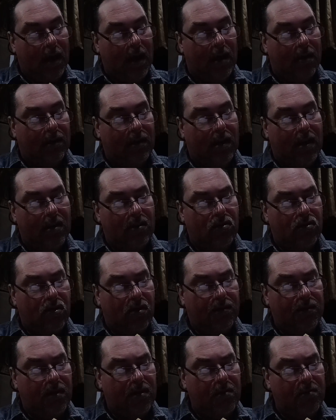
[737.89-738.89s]
Algiz
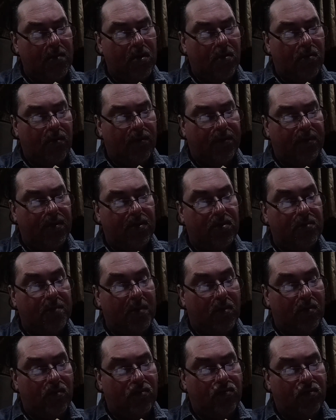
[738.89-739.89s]
serves as a mirror for the
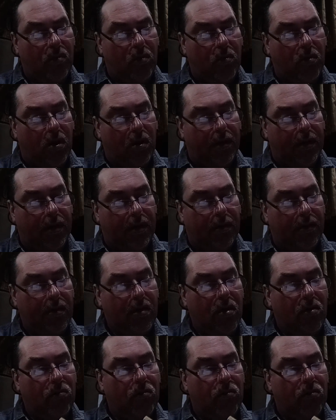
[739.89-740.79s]
spiritual warrior,